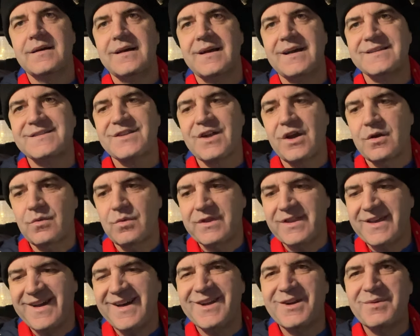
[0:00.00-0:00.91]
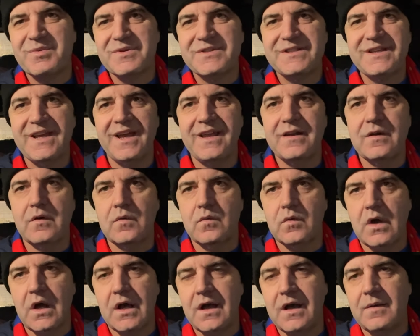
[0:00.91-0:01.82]
I started with
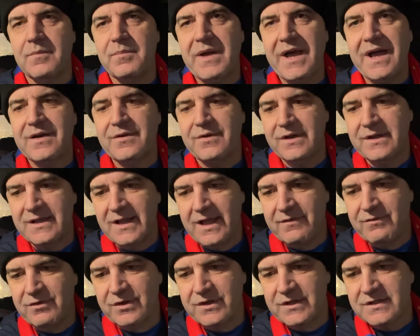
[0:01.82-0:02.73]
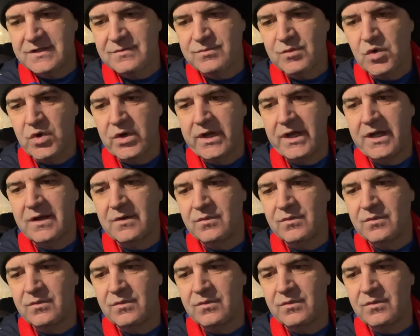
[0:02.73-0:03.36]
100% battery level this morning,